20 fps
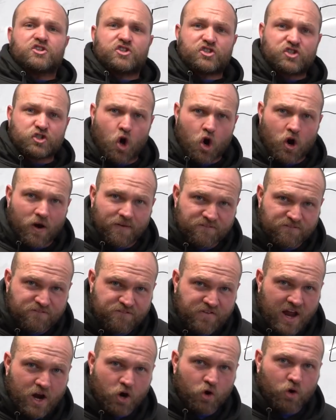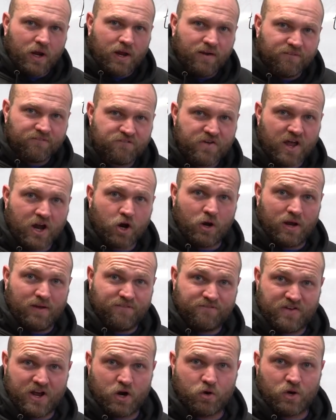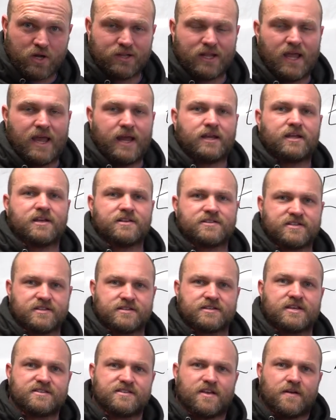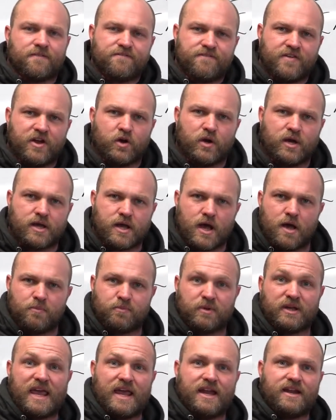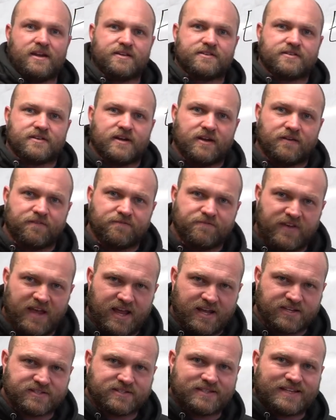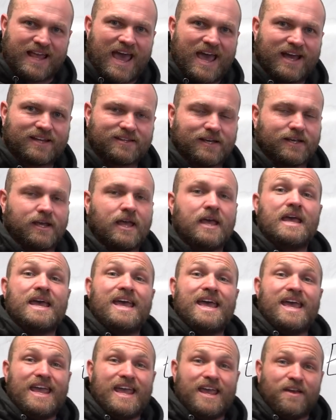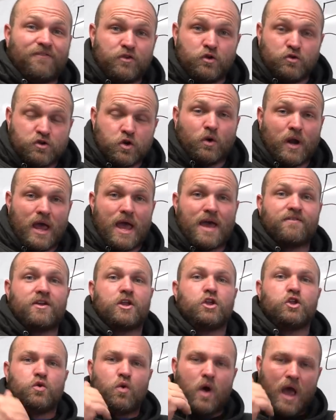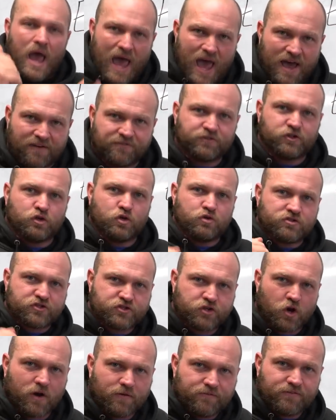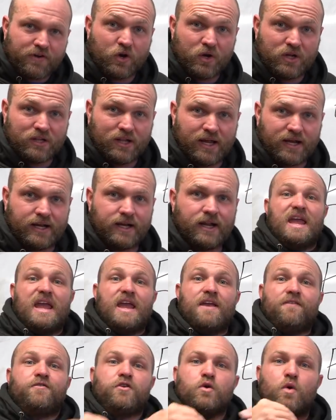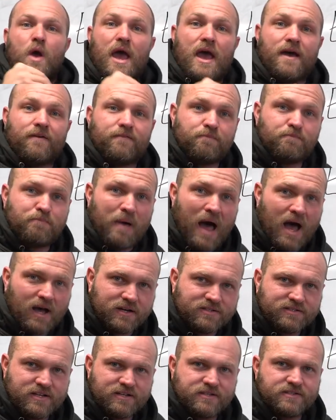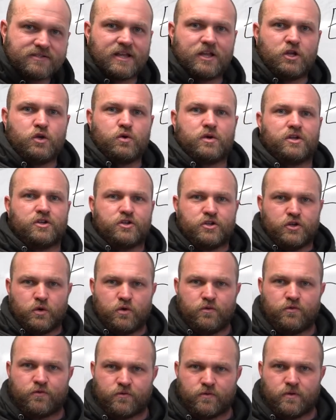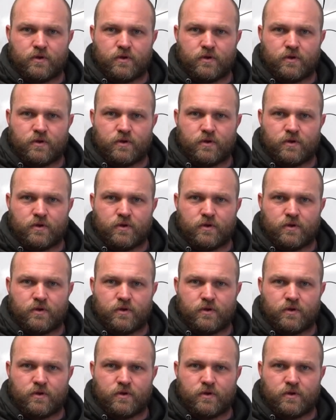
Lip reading: start very, very, very light, because this is a very complicated, it's an advanced tactic. If you don't have it, you have to start very light. If you have boxes that you can do